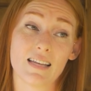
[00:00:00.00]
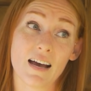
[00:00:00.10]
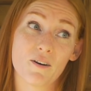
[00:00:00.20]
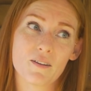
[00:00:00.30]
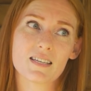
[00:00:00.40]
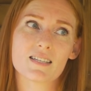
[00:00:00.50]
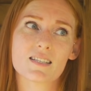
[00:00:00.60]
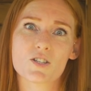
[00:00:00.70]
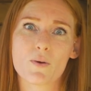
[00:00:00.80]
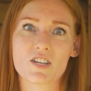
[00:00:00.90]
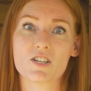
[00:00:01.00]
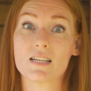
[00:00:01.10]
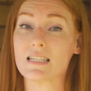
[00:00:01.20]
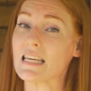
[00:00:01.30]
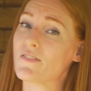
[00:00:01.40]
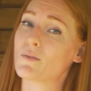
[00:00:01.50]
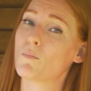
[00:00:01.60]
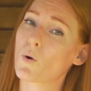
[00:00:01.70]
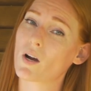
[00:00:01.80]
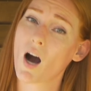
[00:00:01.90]
Now, this situation is even
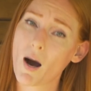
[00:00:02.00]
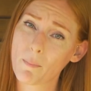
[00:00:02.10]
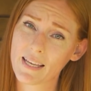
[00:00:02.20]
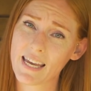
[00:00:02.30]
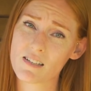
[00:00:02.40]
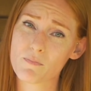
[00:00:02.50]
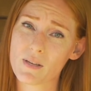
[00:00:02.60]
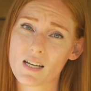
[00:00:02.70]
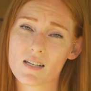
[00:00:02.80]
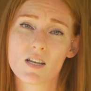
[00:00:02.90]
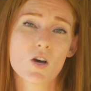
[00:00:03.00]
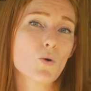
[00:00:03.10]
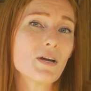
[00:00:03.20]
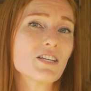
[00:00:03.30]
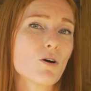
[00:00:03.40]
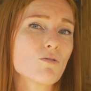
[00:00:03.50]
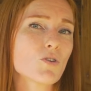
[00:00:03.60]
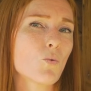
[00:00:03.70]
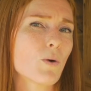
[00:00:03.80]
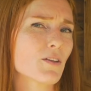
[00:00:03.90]
more complicated because we don't
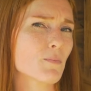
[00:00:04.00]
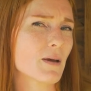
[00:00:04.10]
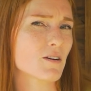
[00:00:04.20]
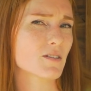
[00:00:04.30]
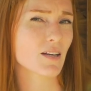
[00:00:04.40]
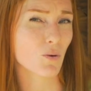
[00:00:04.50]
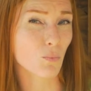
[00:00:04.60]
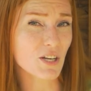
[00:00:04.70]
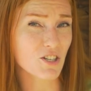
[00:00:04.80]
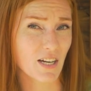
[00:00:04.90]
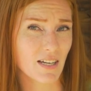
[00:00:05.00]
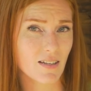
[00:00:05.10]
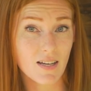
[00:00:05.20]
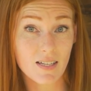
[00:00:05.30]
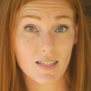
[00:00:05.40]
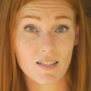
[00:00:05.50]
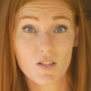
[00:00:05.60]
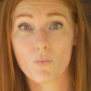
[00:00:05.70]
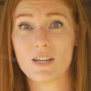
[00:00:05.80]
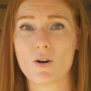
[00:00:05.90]
know where the parasite originated, since
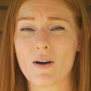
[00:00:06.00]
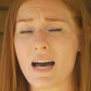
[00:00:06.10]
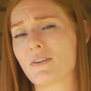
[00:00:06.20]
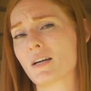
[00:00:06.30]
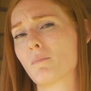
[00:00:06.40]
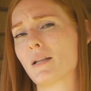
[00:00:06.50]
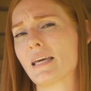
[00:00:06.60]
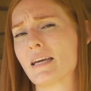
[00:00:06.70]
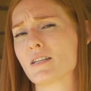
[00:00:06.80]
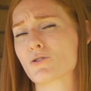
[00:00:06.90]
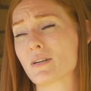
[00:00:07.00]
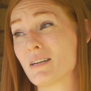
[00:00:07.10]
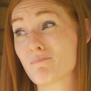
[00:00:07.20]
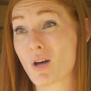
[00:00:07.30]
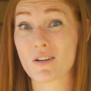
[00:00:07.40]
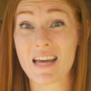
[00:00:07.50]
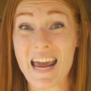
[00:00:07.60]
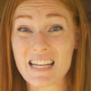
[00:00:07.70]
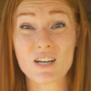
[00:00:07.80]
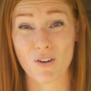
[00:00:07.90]
we don't have a complete history on
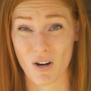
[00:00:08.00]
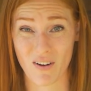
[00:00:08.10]
any of our